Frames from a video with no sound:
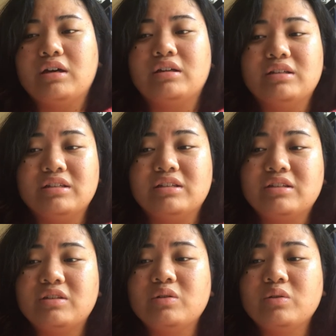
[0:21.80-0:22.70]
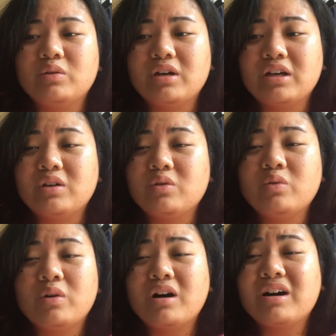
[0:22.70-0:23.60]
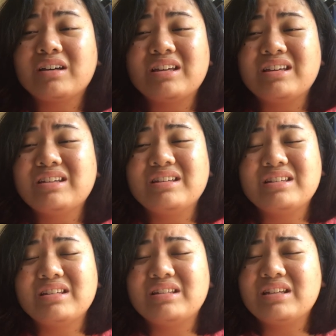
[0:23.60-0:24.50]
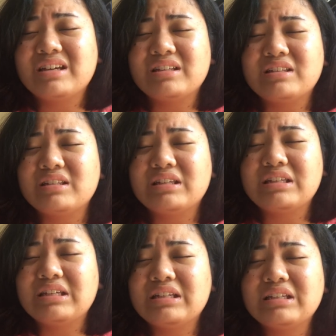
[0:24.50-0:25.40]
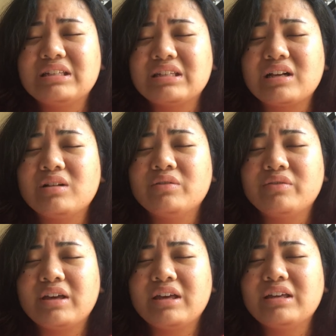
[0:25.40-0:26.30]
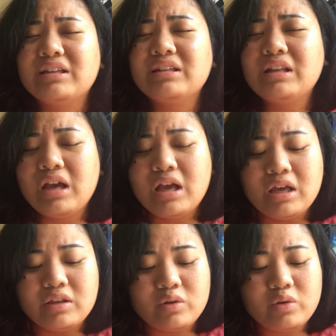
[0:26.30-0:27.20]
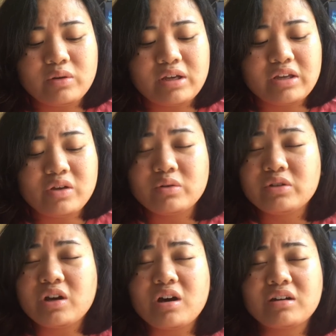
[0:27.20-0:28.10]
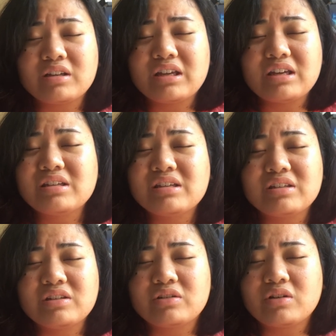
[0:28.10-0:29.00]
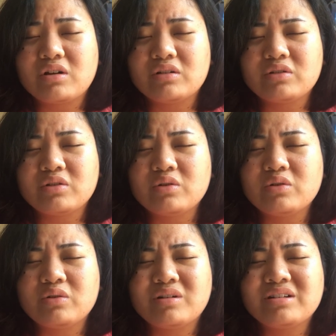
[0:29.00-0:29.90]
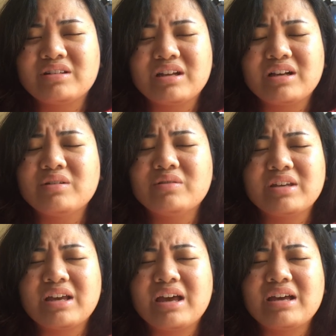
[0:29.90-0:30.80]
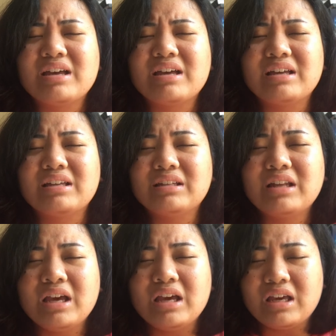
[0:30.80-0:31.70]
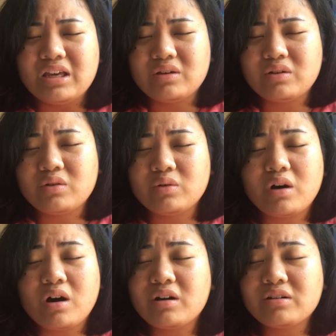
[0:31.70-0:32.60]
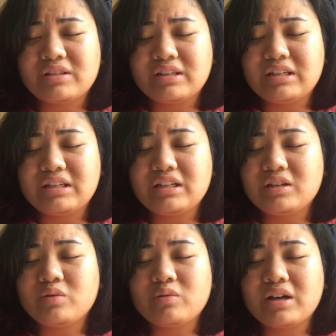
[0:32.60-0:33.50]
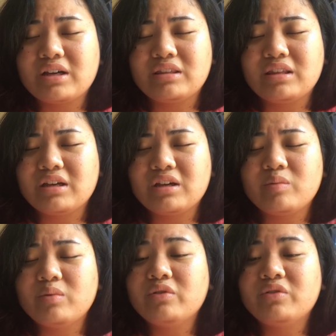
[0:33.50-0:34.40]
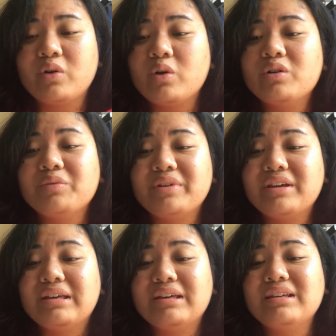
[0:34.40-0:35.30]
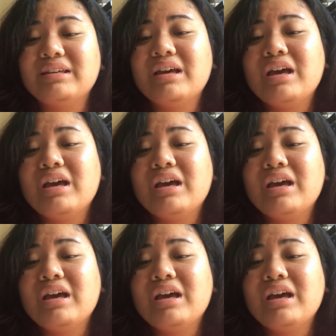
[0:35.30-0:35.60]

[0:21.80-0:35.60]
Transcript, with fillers: my. the way you walk is a dance in itself, and the you talk is a song to ourselves, and here you are sitting right there before me.